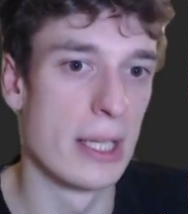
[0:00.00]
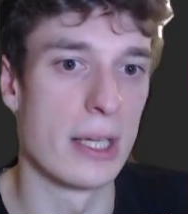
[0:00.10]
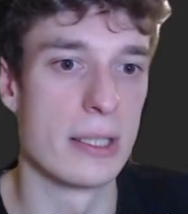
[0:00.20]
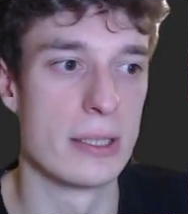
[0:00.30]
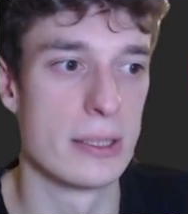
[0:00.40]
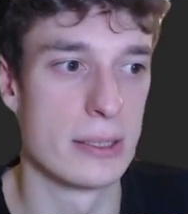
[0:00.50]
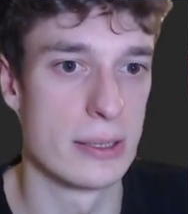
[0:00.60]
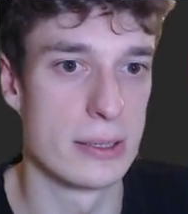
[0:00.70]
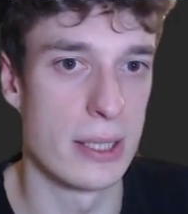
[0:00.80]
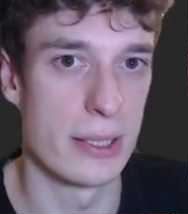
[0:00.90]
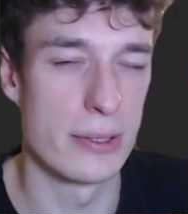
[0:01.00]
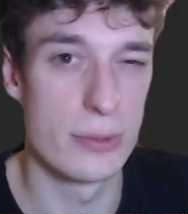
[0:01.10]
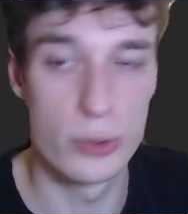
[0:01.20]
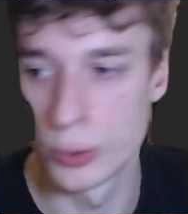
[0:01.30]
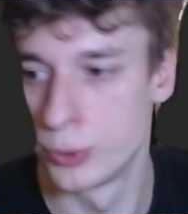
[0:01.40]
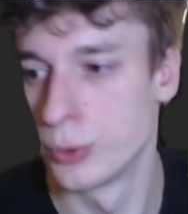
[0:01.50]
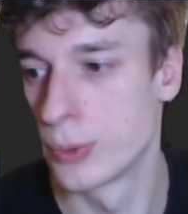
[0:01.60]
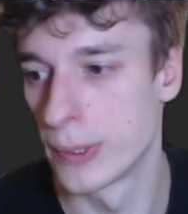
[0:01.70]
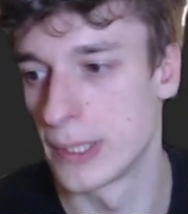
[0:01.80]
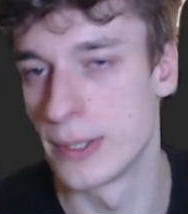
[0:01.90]
Uh, I showed you
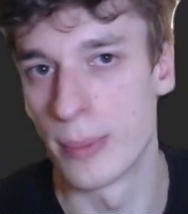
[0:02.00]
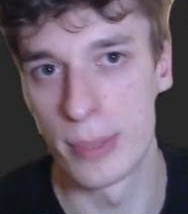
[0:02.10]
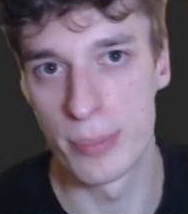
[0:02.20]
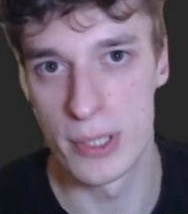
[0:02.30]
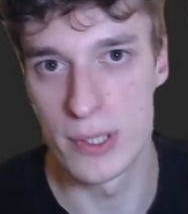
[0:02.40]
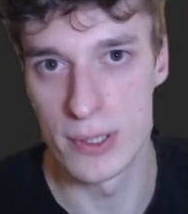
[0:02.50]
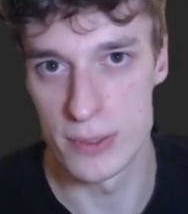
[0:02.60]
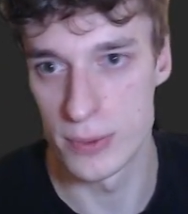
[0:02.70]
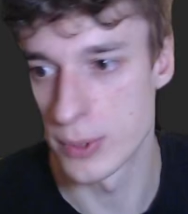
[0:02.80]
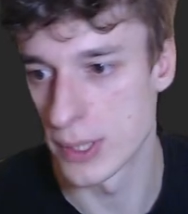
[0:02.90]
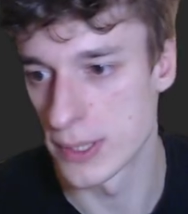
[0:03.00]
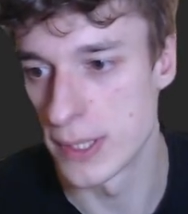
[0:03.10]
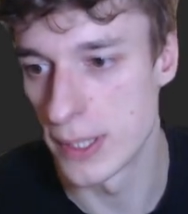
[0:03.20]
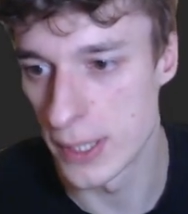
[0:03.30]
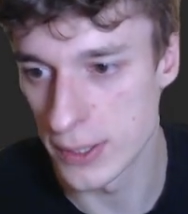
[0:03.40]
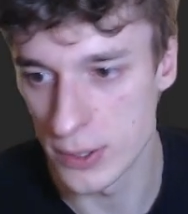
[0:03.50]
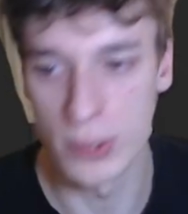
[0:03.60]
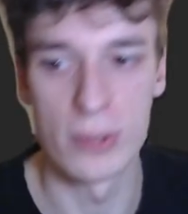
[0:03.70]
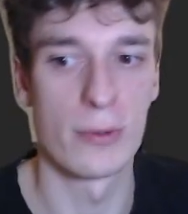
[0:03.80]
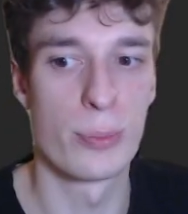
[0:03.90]
quickly the man page and you can see that there is a
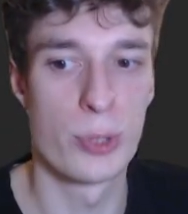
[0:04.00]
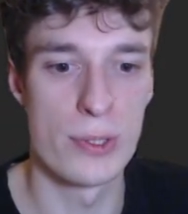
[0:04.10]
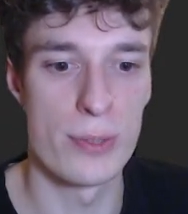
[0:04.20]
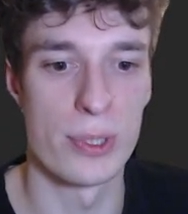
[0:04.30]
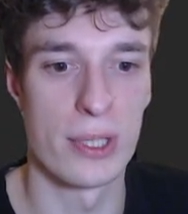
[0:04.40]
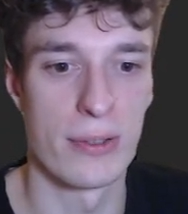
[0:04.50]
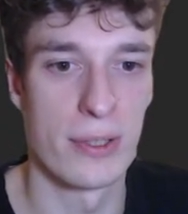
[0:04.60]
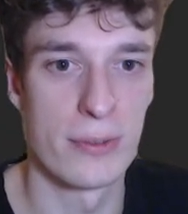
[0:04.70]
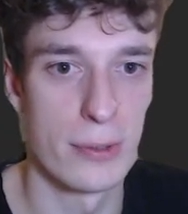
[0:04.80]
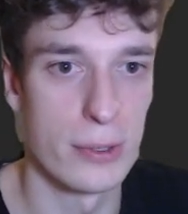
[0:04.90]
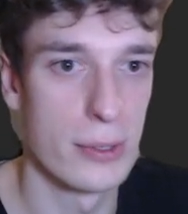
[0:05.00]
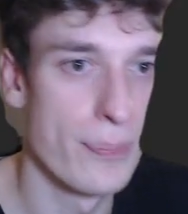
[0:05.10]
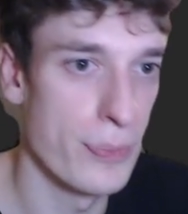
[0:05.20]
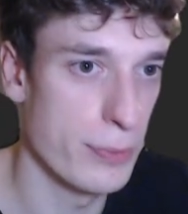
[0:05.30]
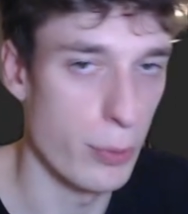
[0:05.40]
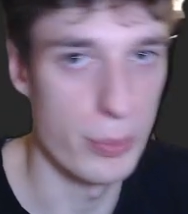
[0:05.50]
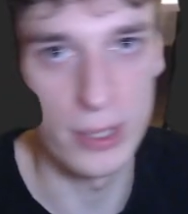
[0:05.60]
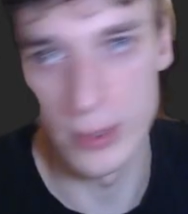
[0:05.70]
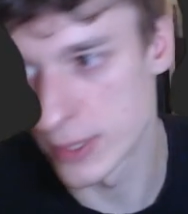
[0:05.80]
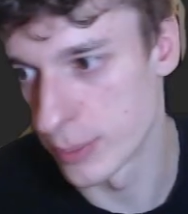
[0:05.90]
ton of options, but I think for if you're
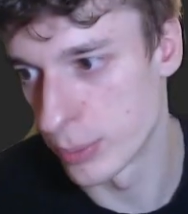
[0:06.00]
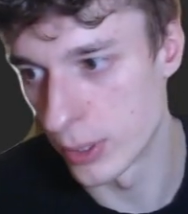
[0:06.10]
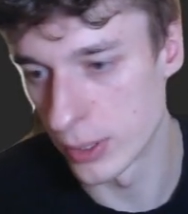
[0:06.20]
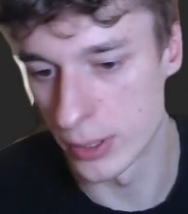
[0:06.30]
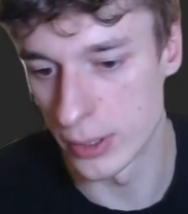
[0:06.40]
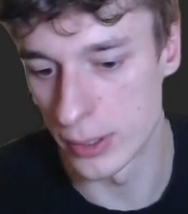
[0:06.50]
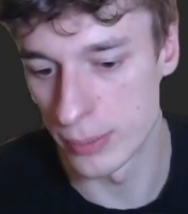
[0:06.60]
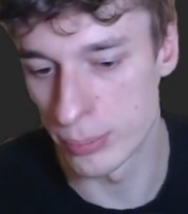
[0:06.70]
making a simple uh,